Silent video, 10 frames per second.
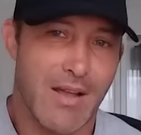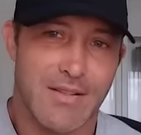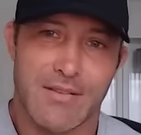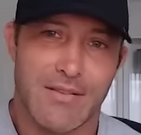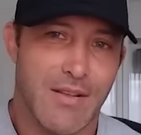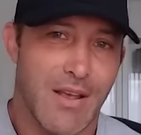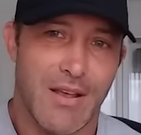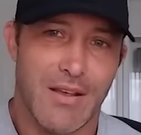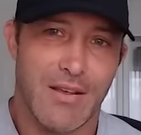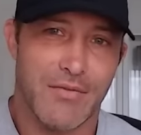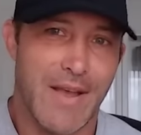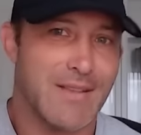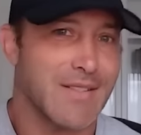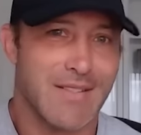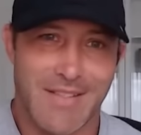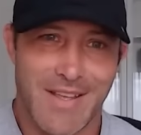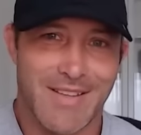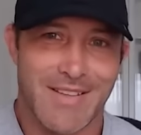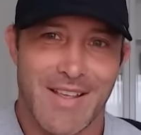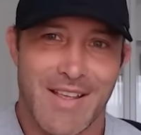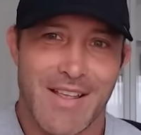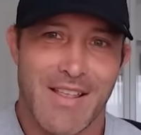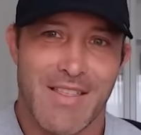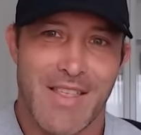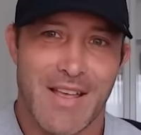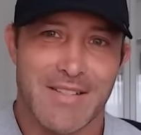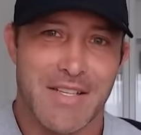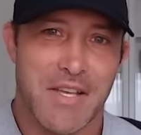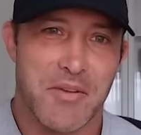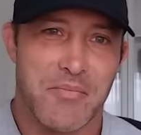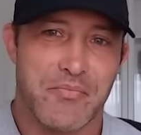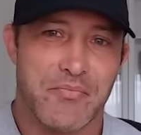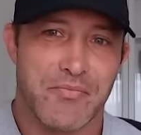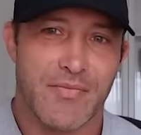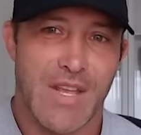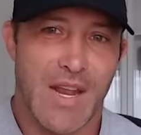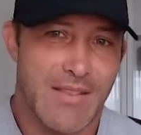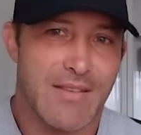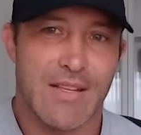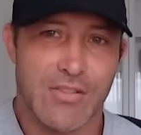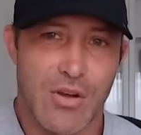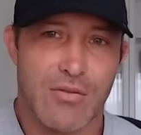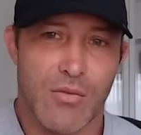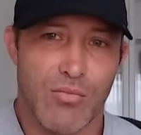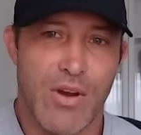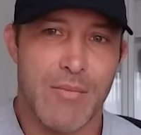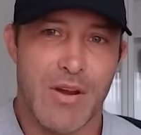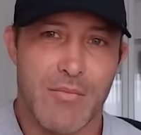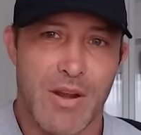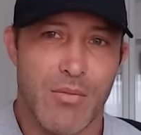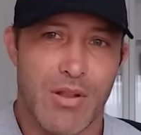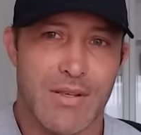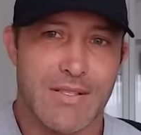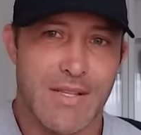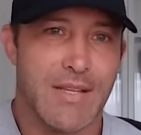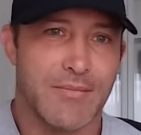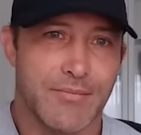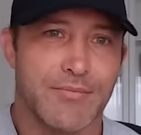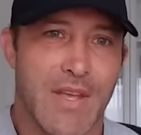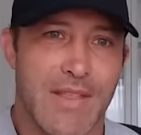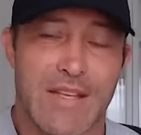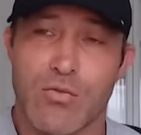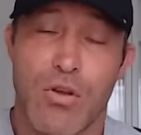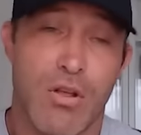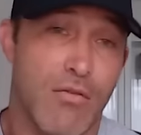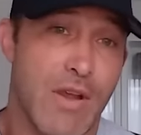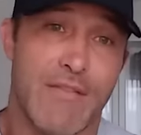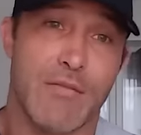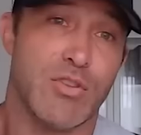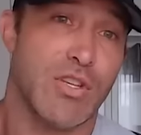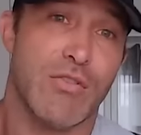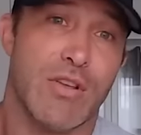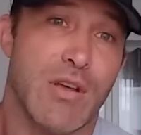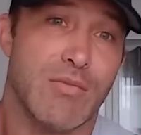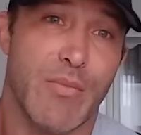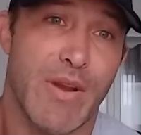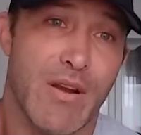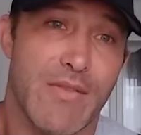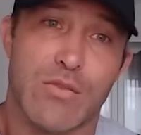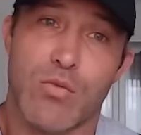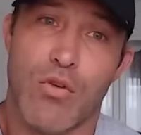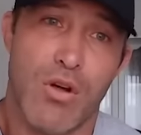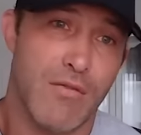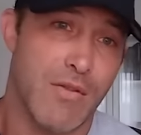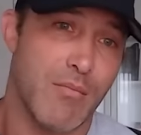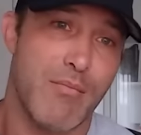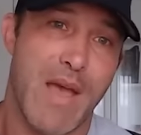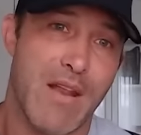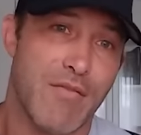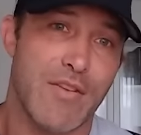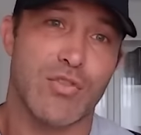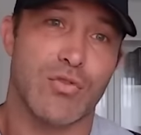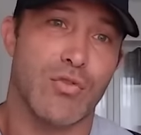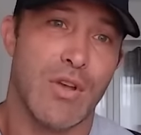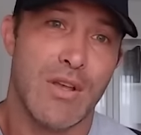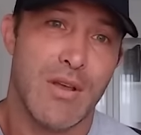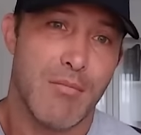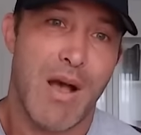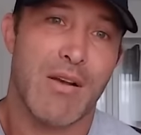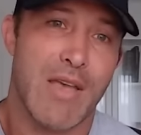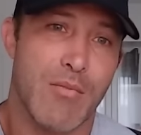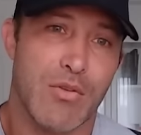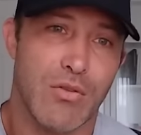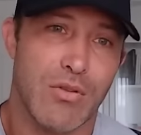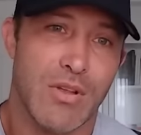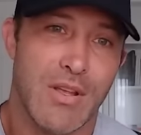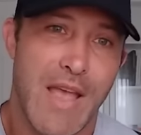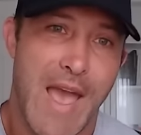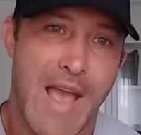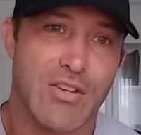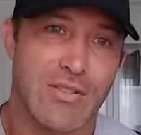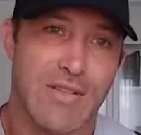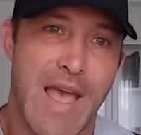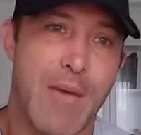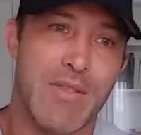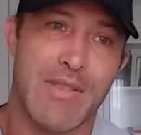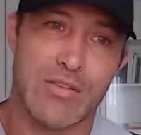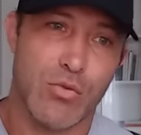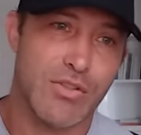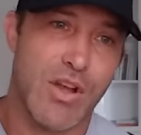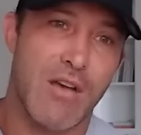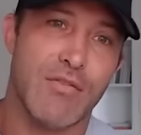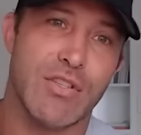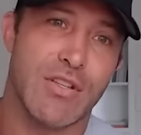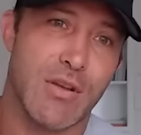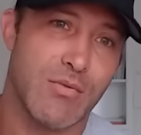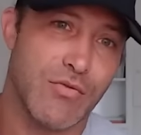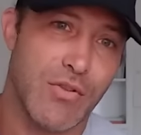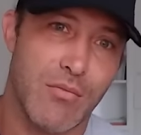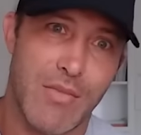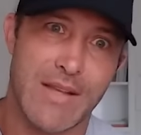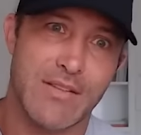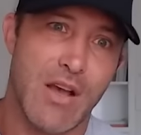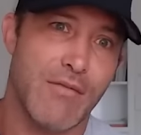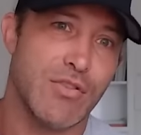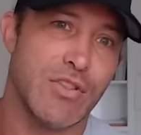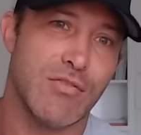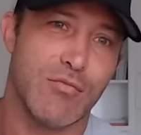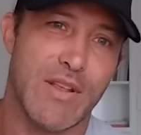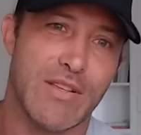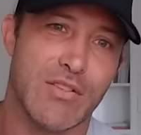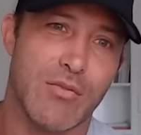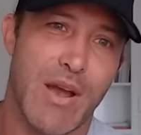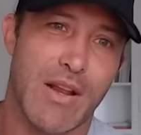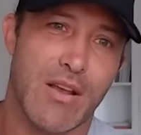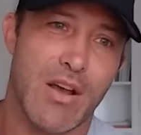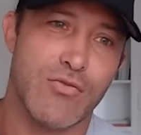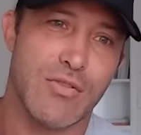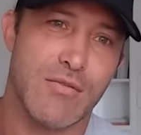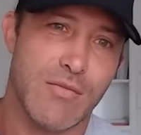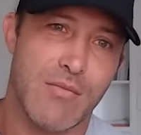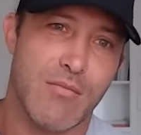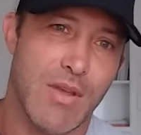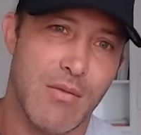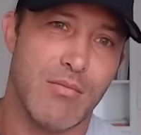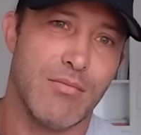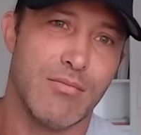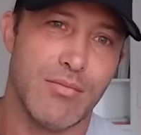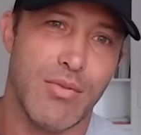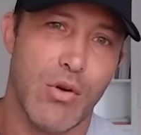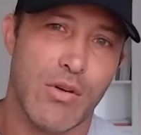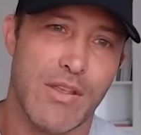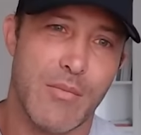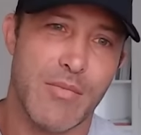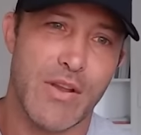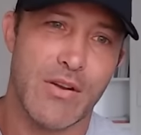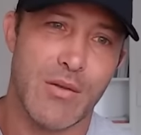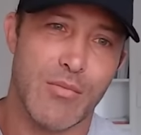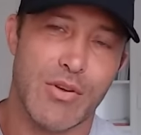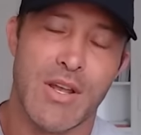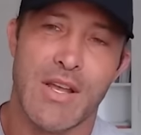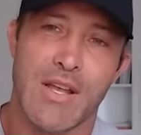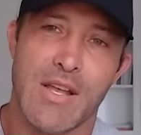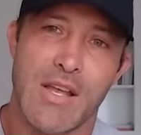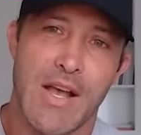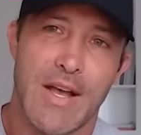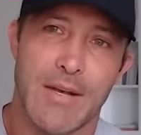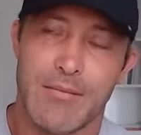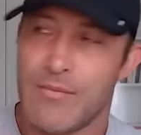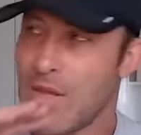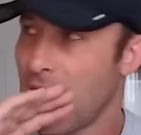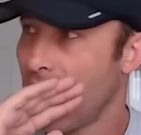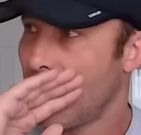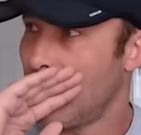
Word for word: not a fasting state. That I think that's our primary metabolic state. And that's where all of our heavy machinery come to bear. That's where all the beneficial biochemical actions happen. That's where autophagy comes from. Mitophagy, replacing your mitochondria and bulking up their number. You